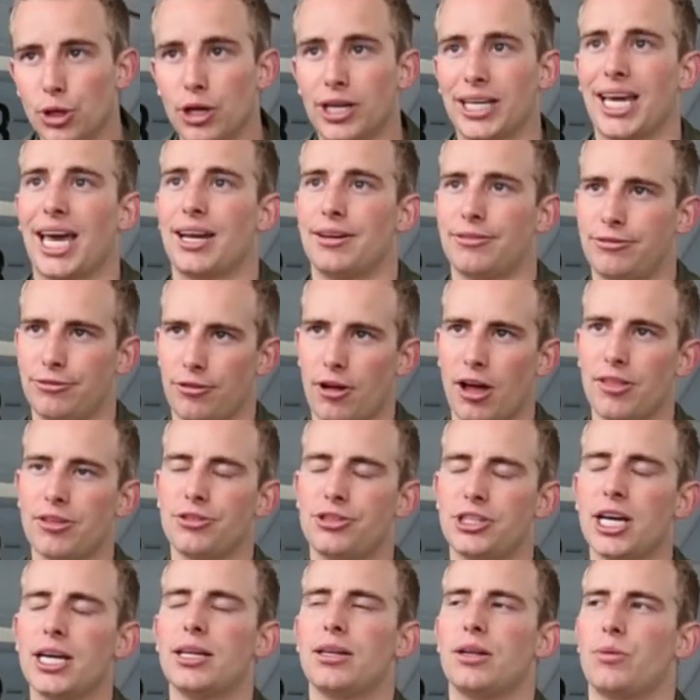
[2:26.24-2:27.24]
learning how to fly the
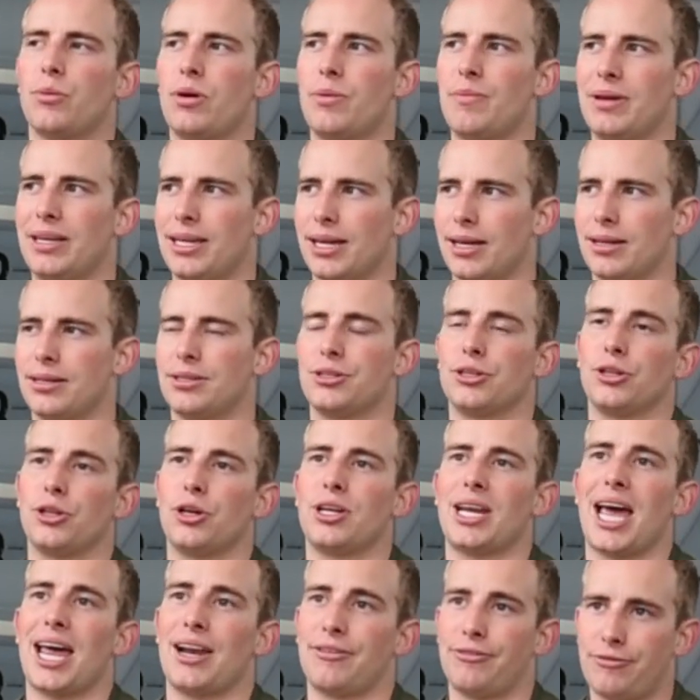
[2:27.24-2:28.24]
jet, we begin to
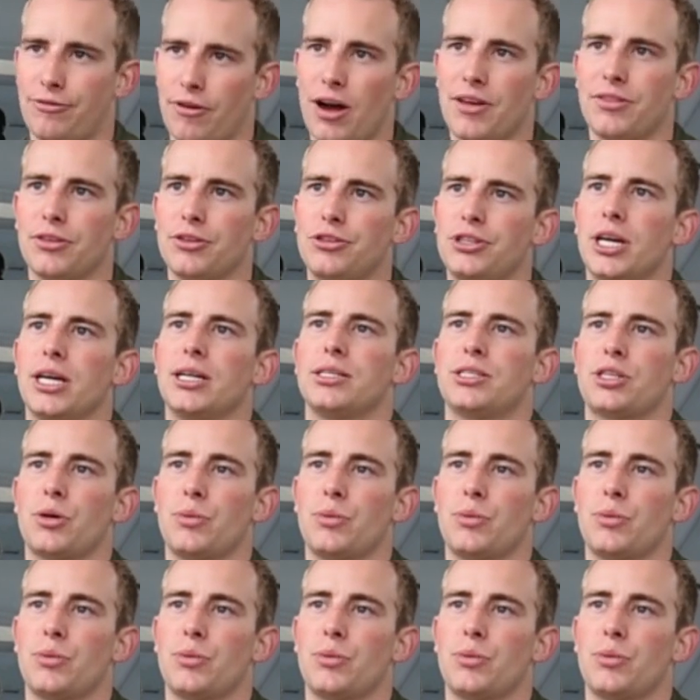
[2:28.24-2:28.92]
learn how to fight the jet.